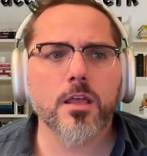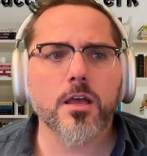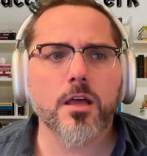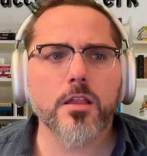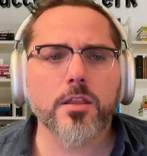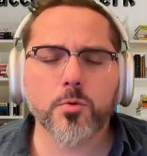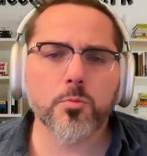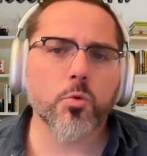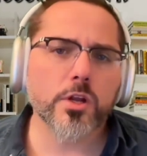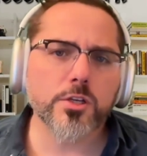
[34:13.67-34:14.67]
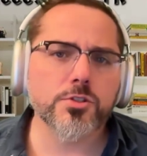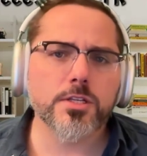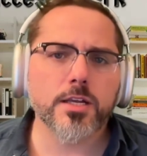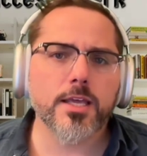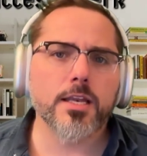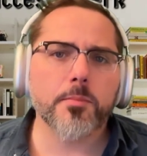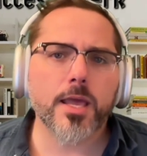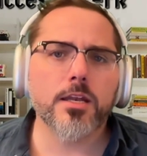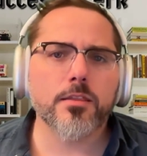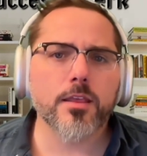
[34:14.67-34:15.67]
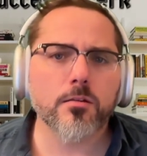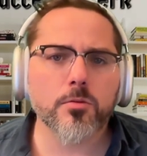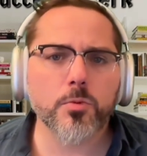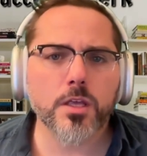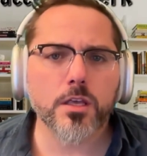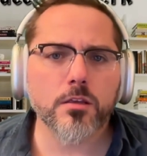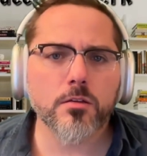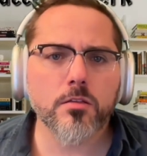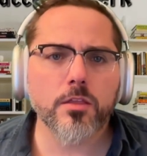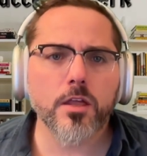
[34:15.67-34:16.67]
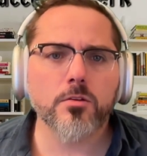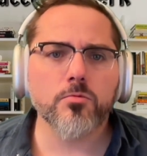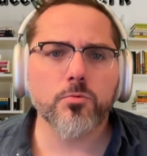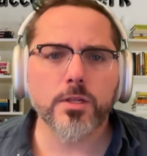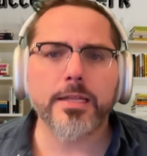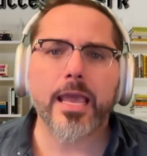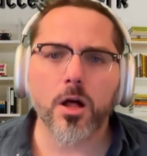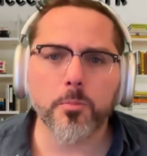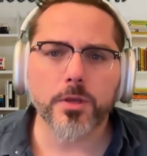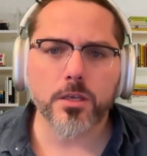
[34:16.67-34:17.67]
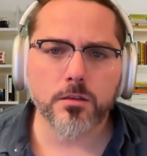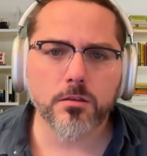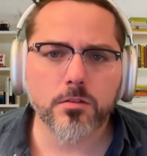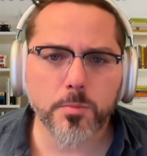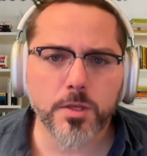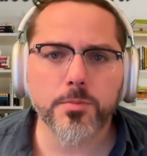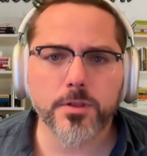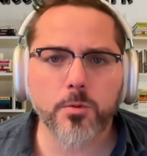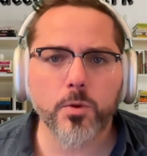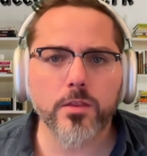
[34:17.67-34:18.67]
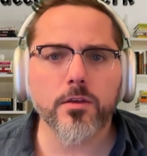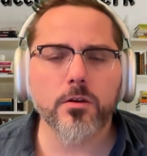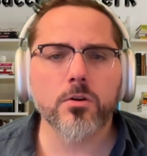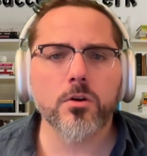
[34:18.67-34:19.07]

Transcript: uh, they were more interested in getting paid at the end of the week than really helping the people that went there.